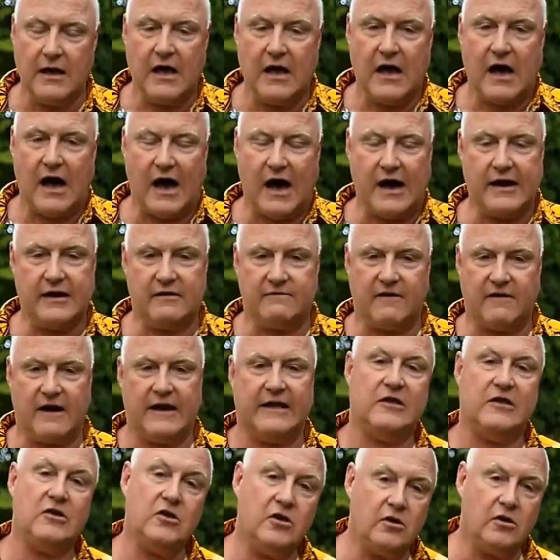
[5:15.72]
I invite
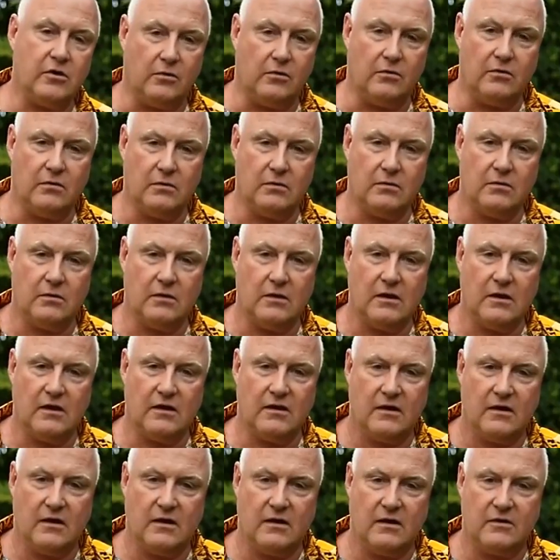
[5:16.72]
you
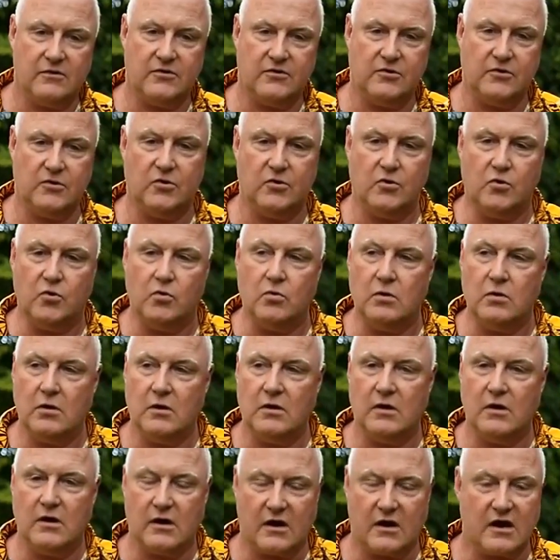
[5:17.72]
to
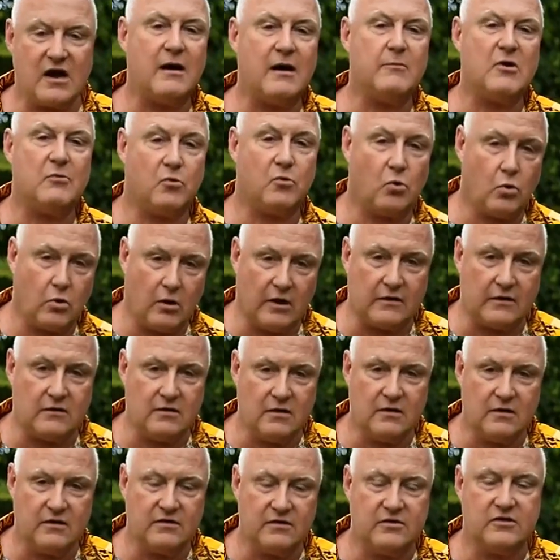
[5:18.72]
come aboard,
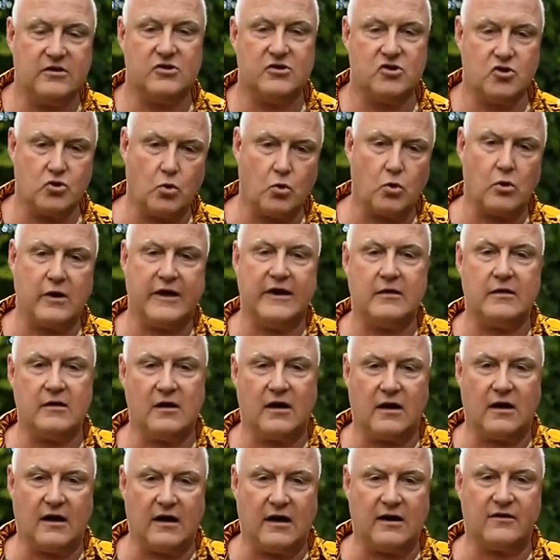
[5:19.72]
to join
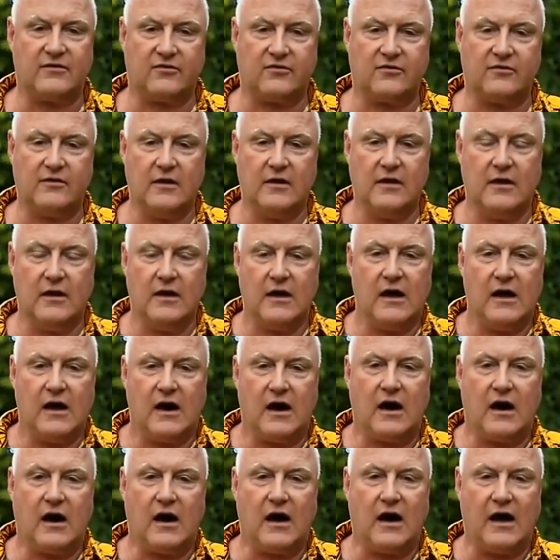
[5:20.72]
us
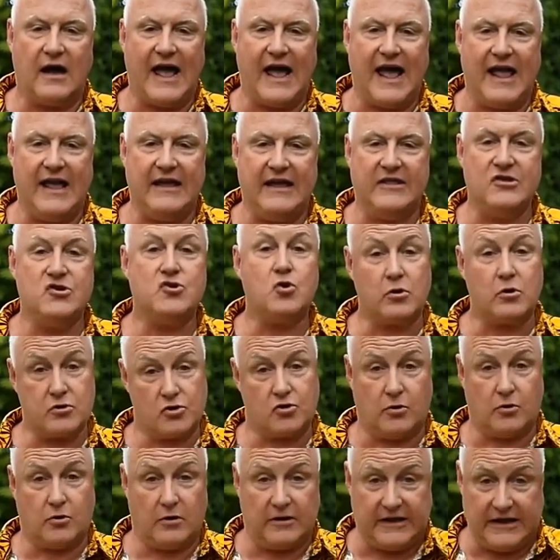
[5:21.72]
in your
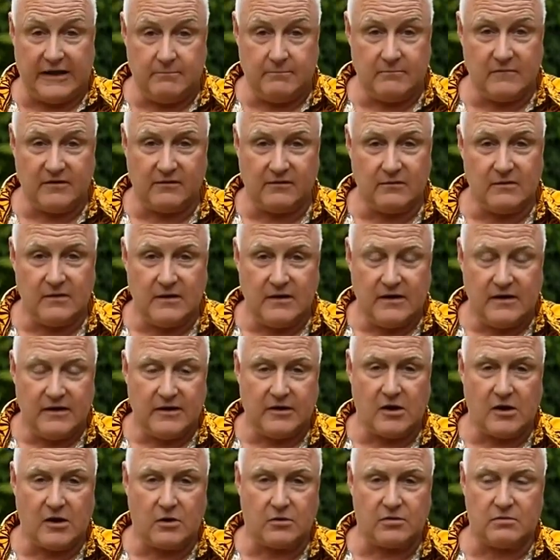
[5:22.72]
journey. You
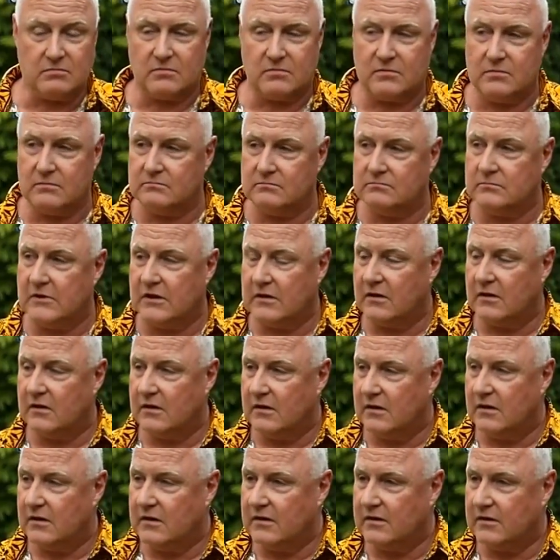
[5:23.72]
know,
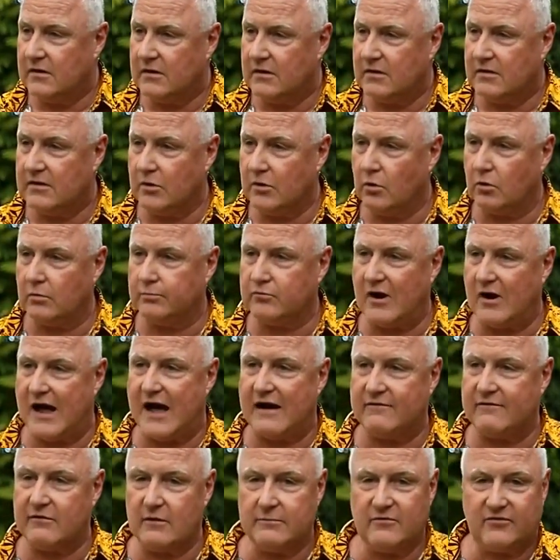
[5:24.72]
the old
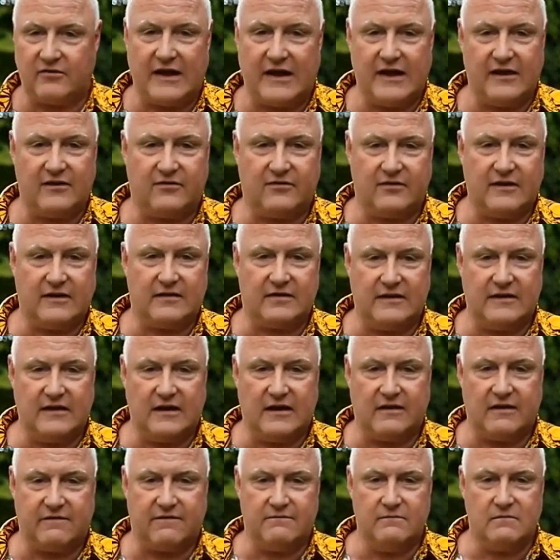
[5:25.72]
proverb says that
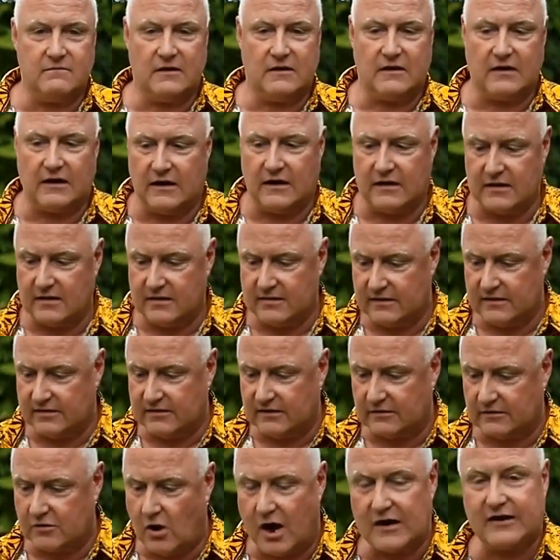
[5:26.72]
the
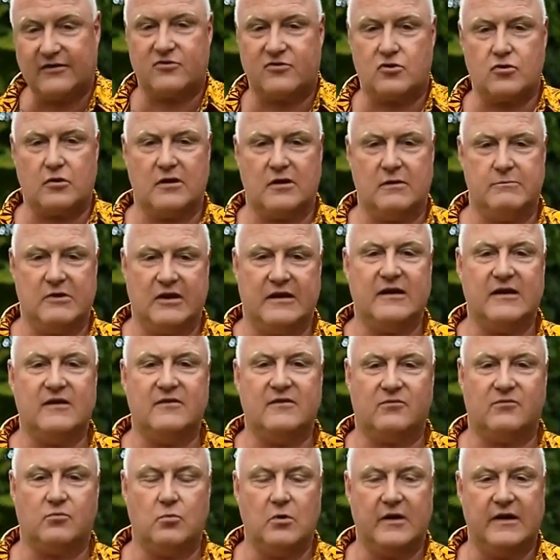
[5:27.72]
longest journey
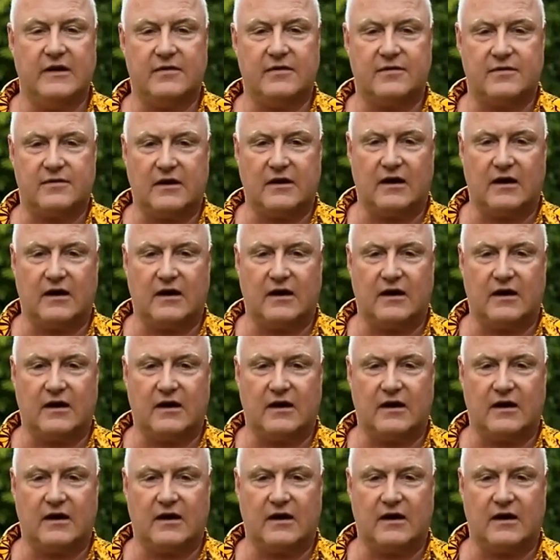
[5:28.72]
begins with